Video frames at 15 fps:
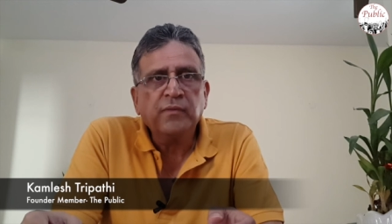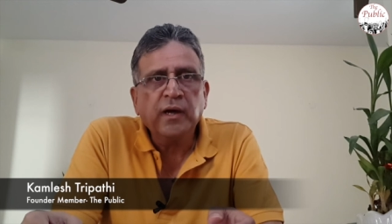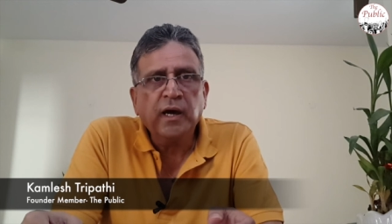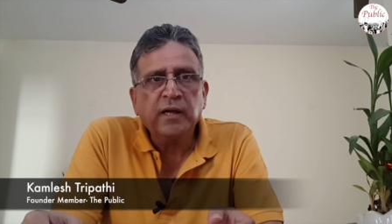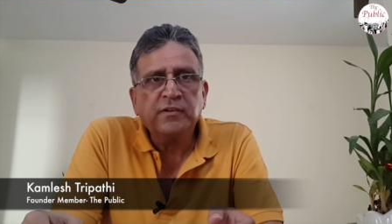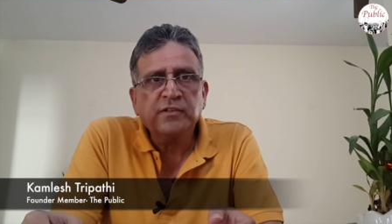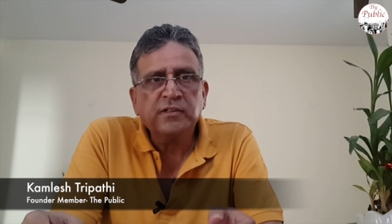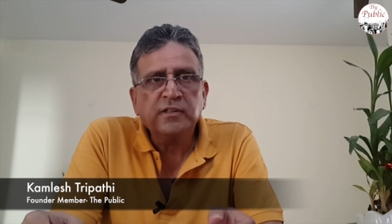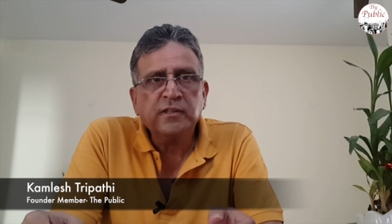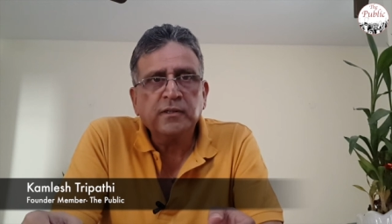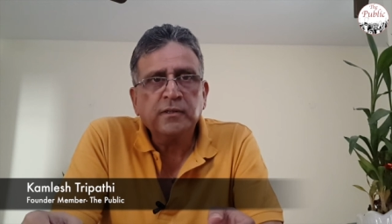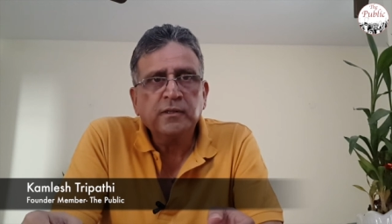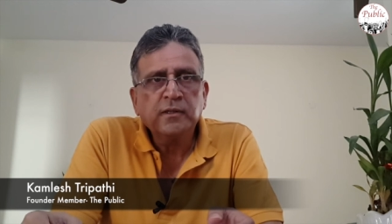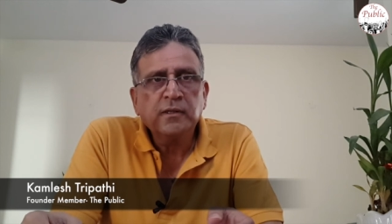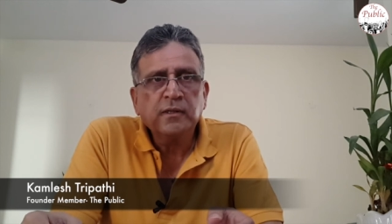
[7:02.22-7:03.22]
that
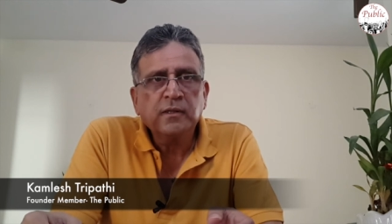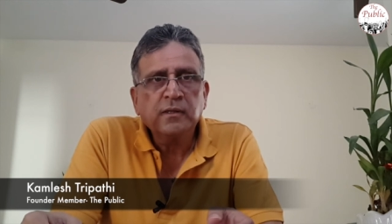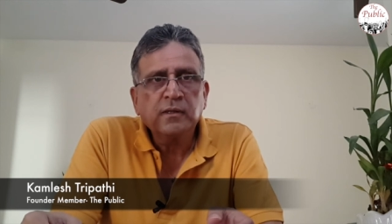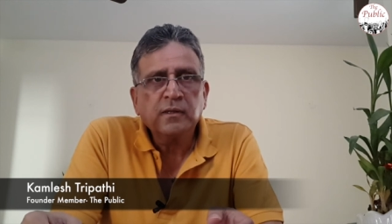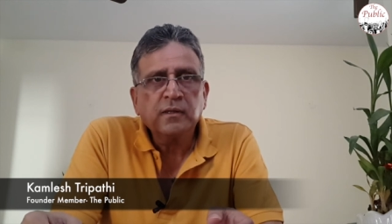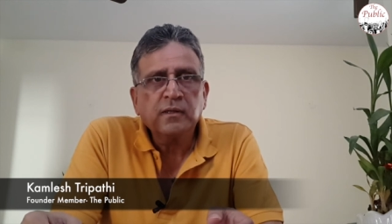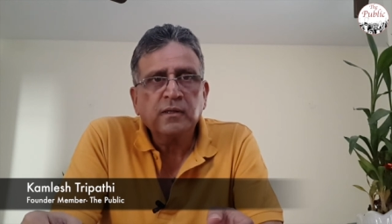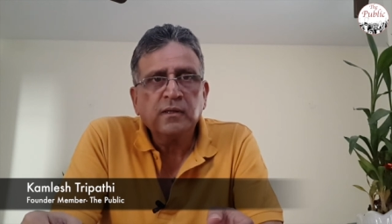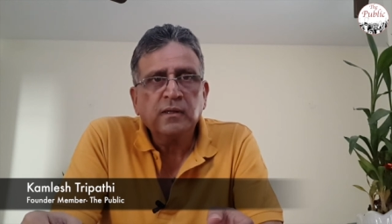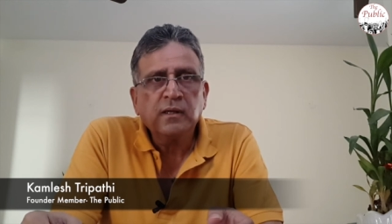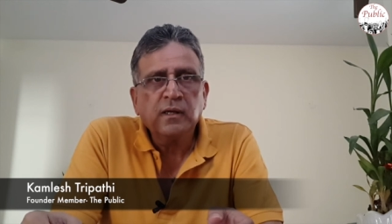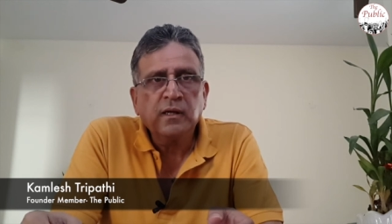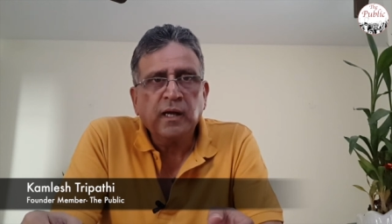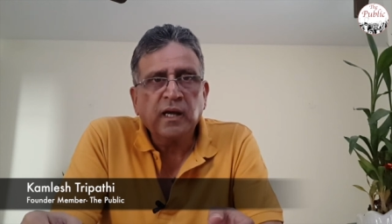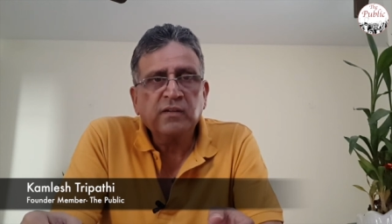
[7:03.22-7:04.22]

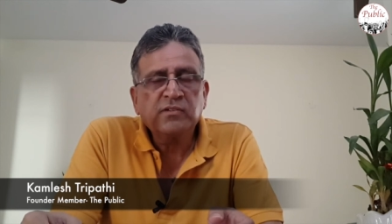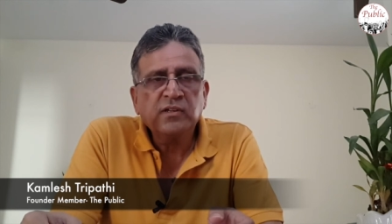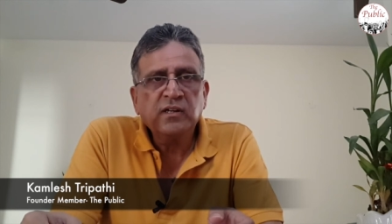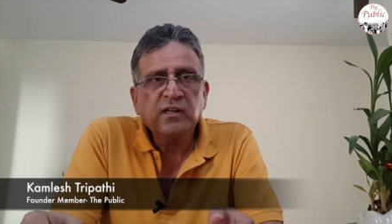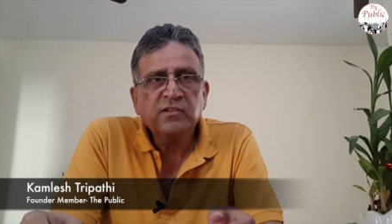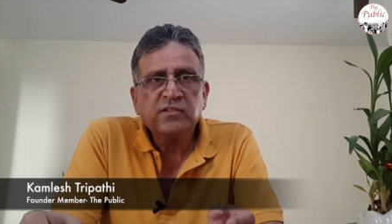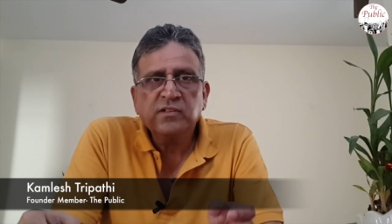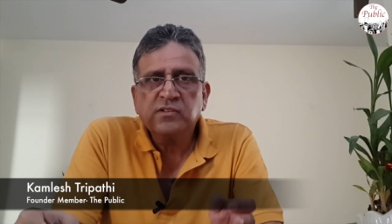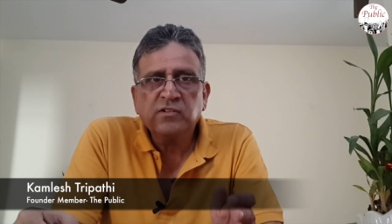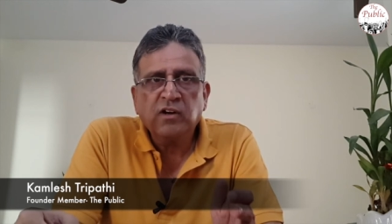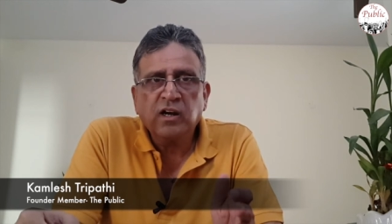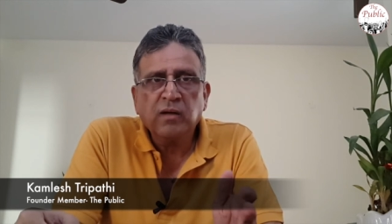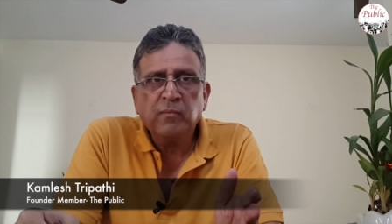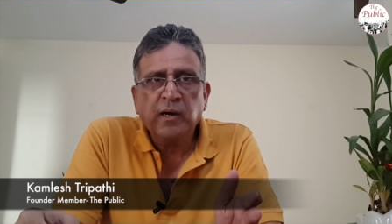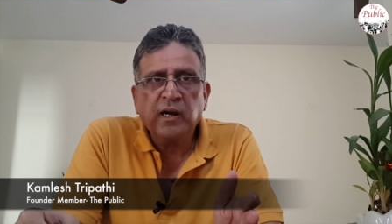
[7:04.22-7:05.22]
uh, excellence is
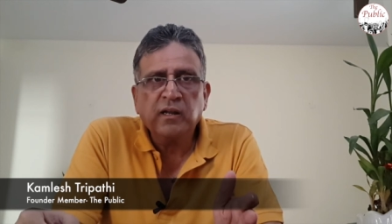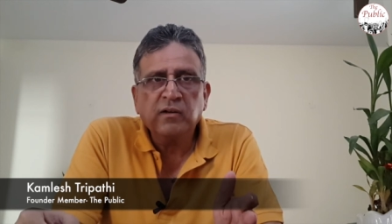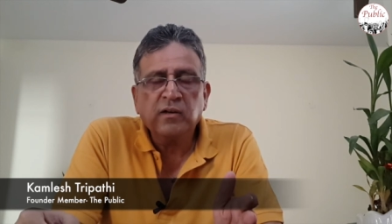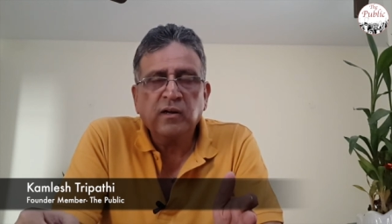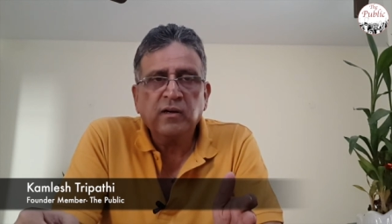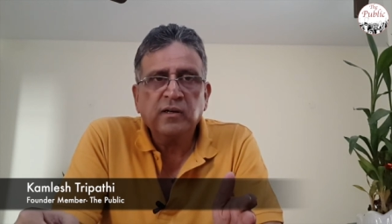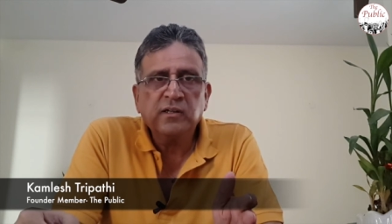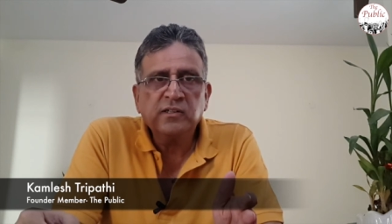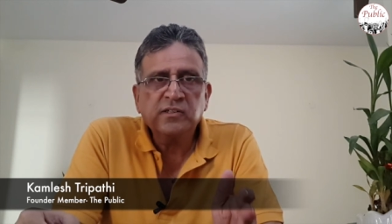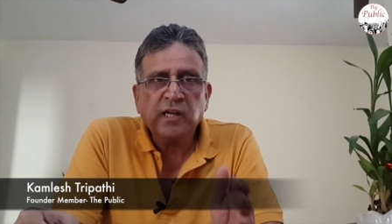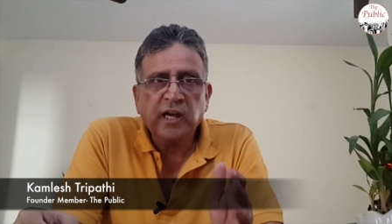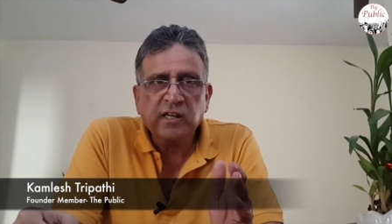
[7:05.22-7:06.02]
not a matter of, is,